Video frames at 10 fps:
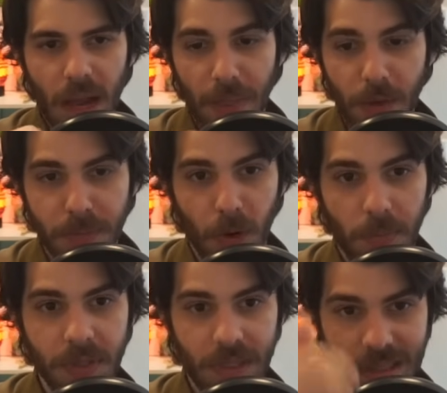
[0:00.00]
and those
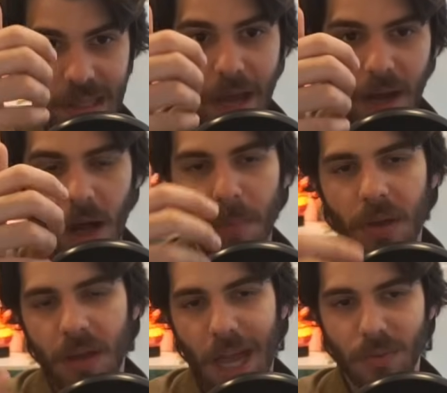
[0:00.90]
bulbs like slide up
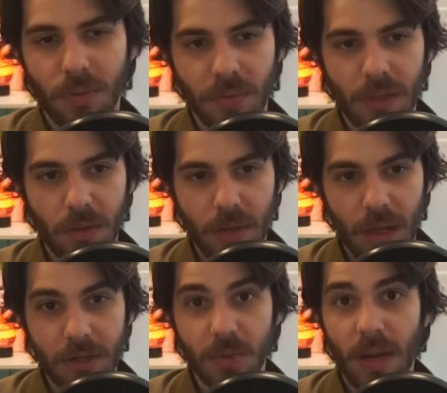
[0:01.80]
and reveal
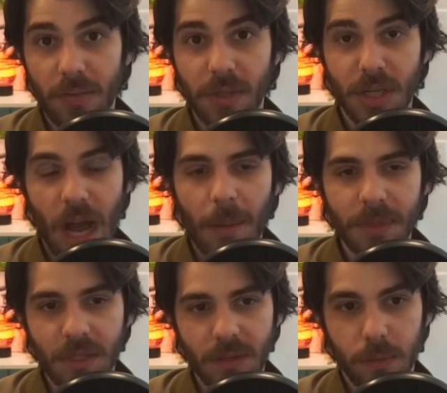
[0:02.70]
direct vision
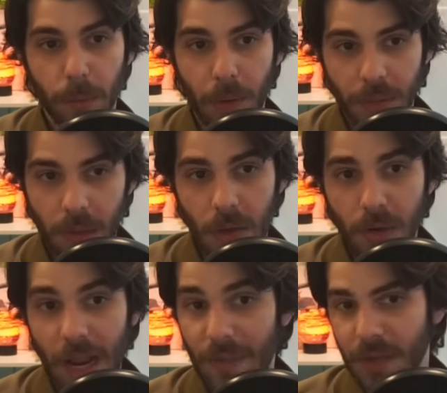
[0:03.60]
optics for both the
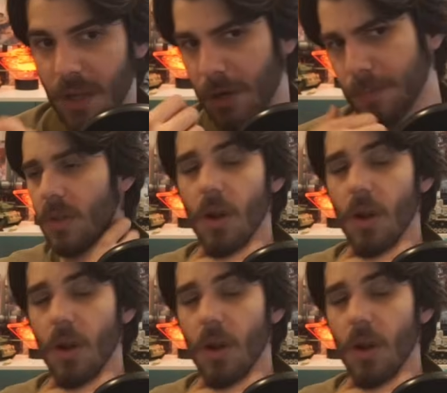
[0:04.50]
loader and the gunner.